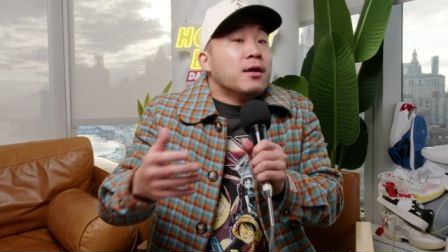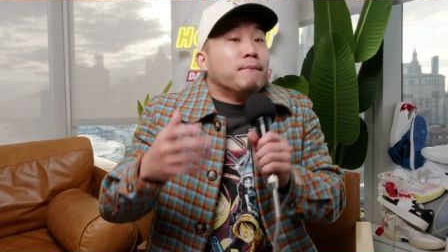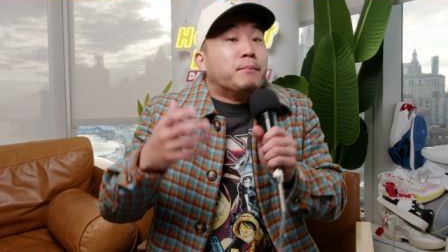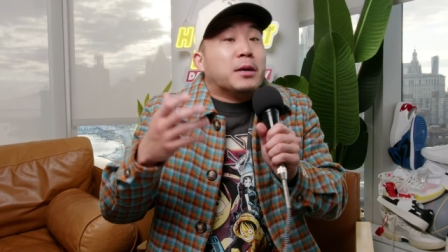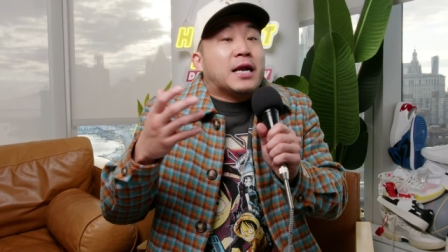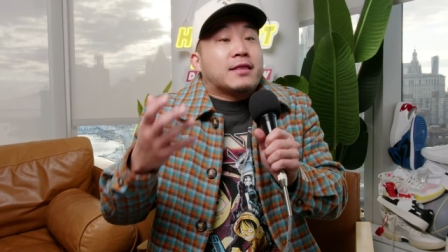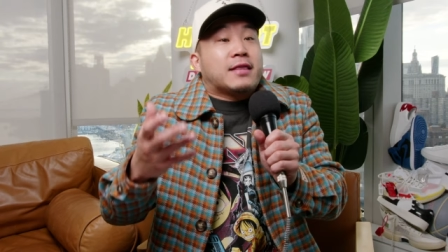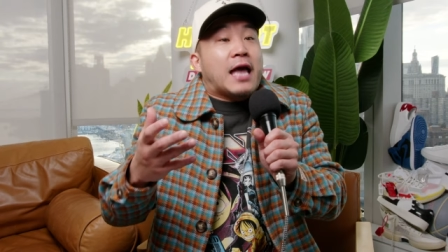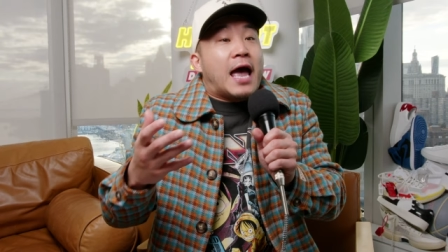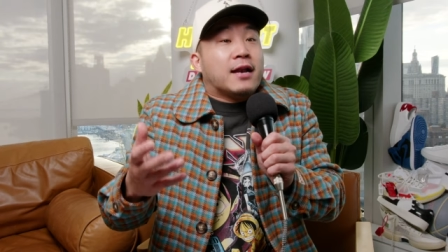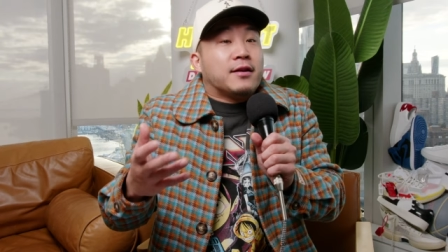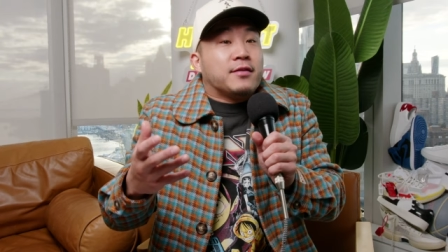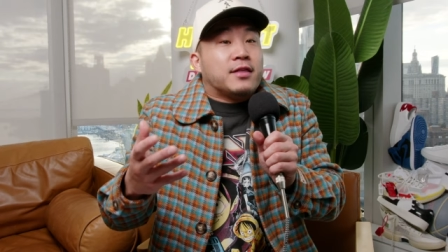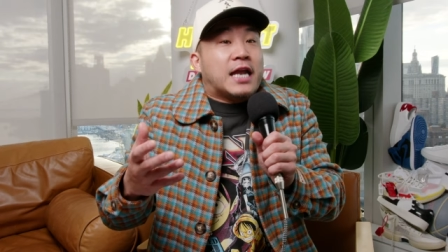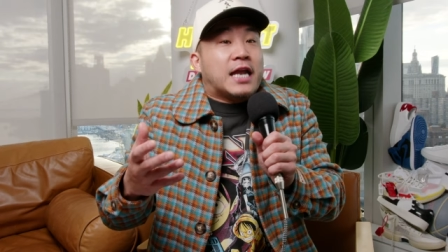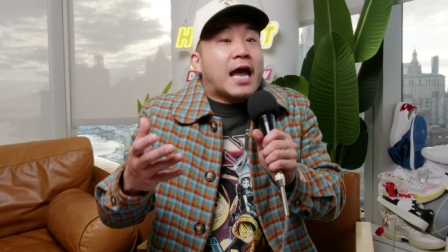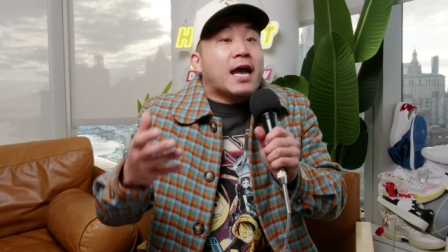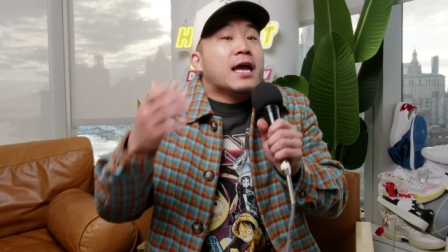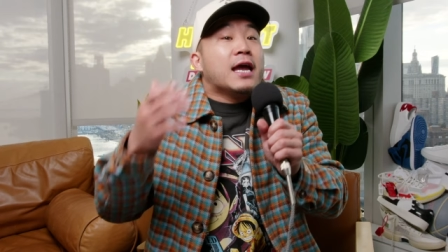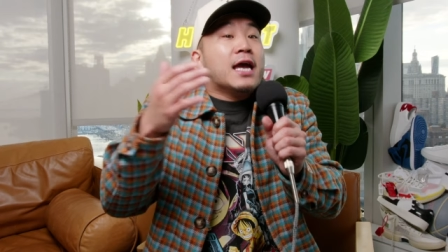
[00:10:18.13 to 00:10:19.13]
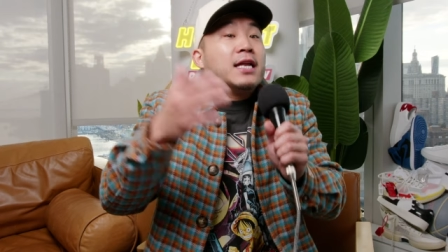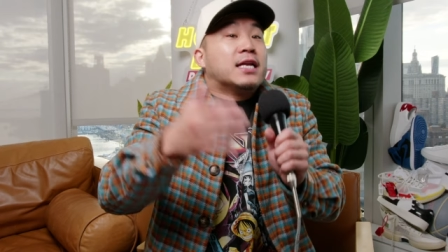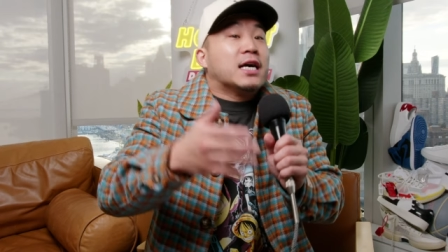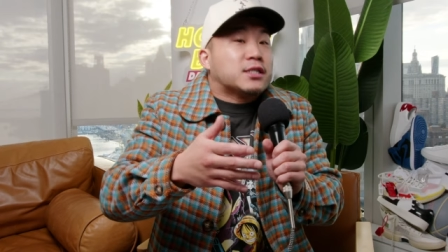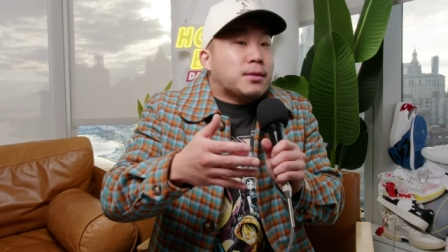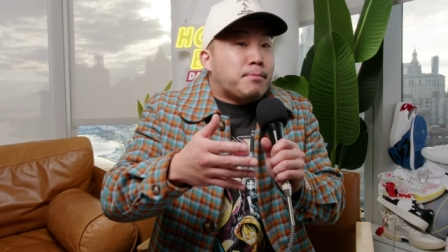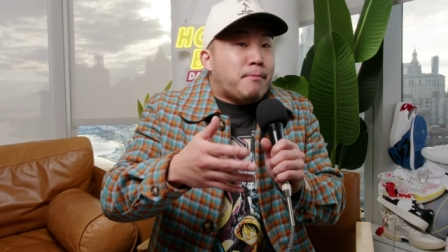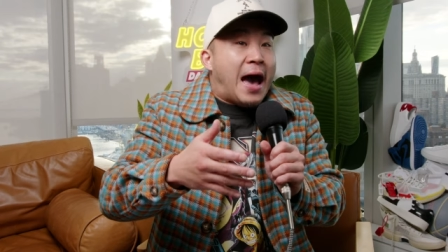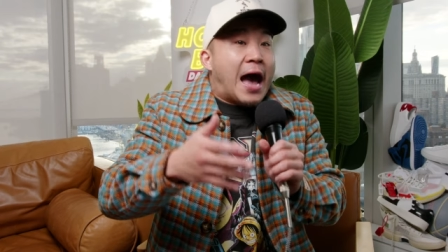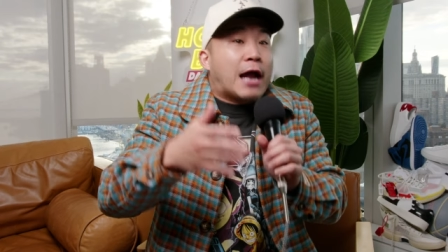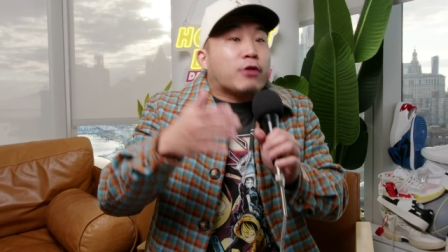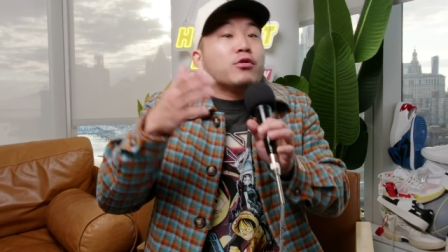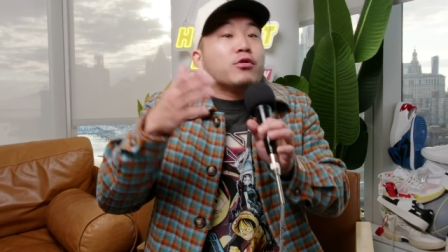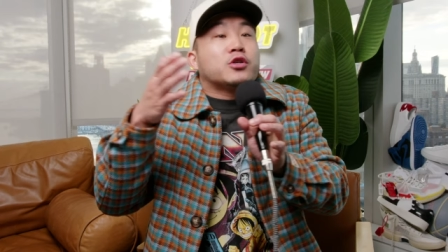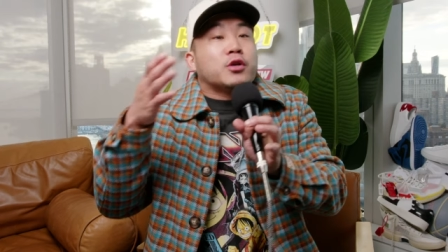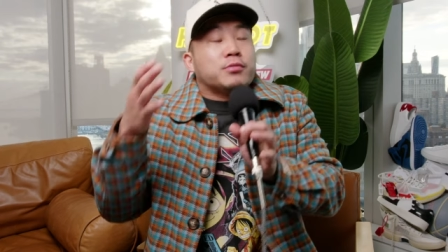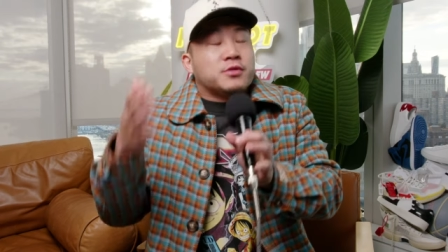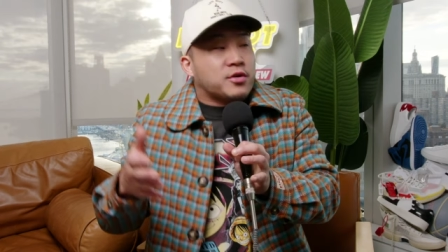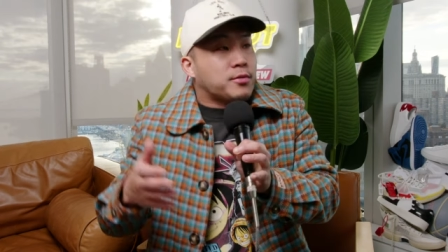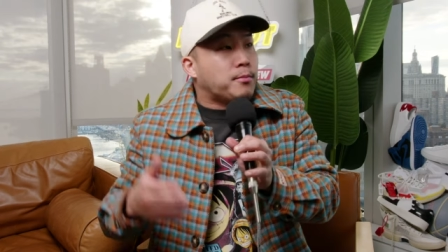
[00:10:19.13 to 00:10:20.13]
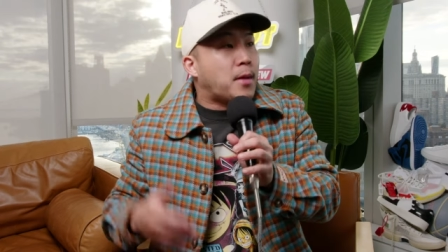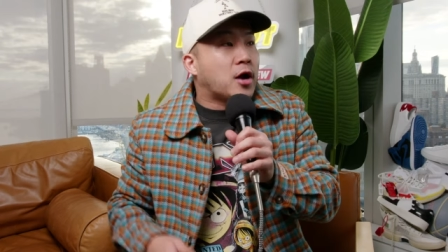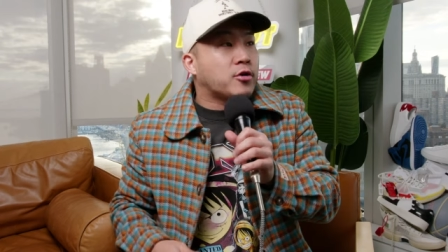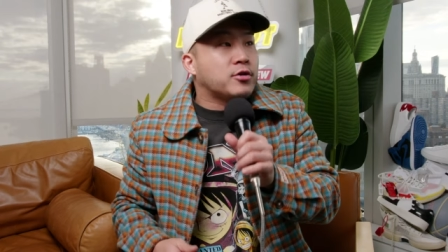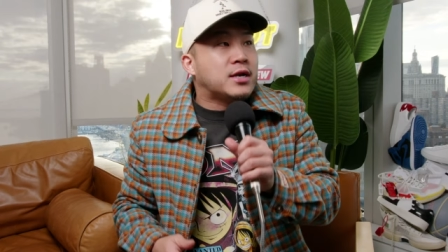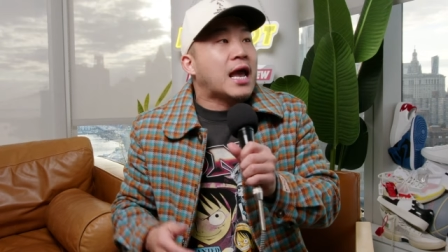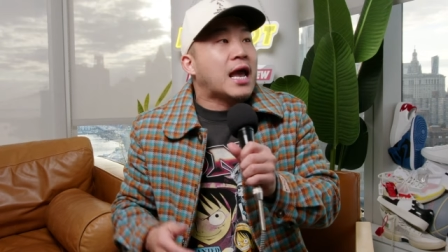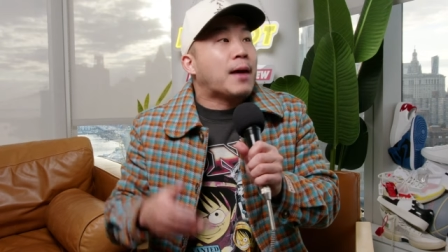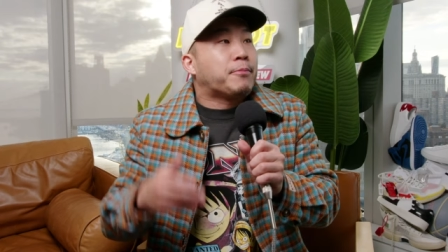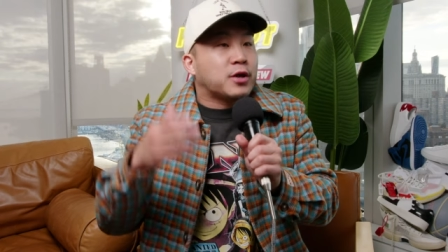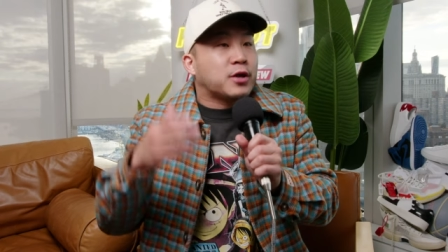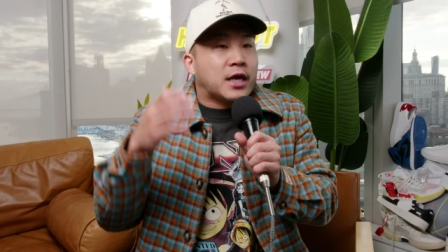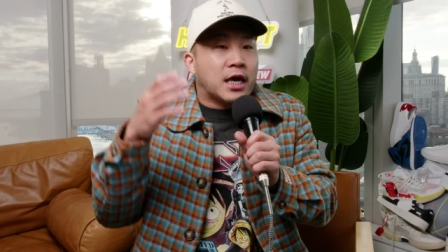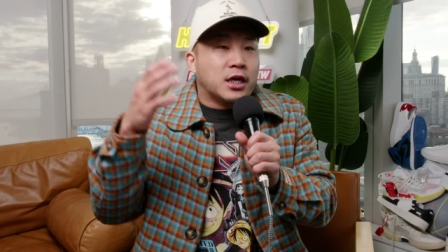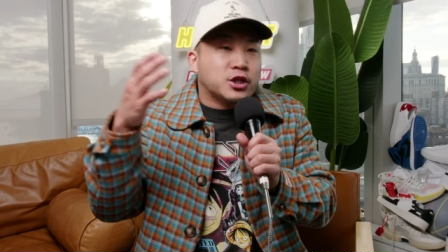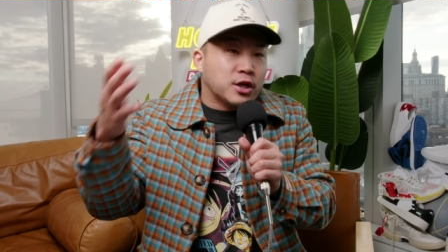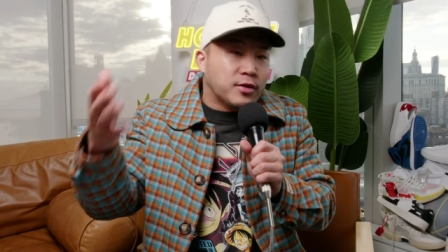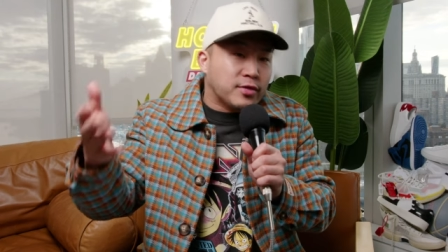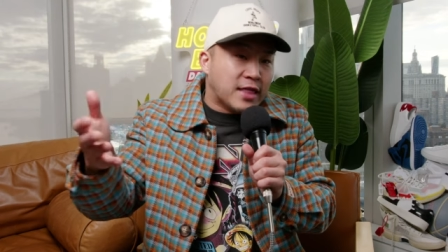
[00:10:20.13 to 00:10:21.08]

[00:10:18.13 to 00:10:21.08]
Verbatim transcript: but at the end of the day, it doesn't matter in terms of a modern day application.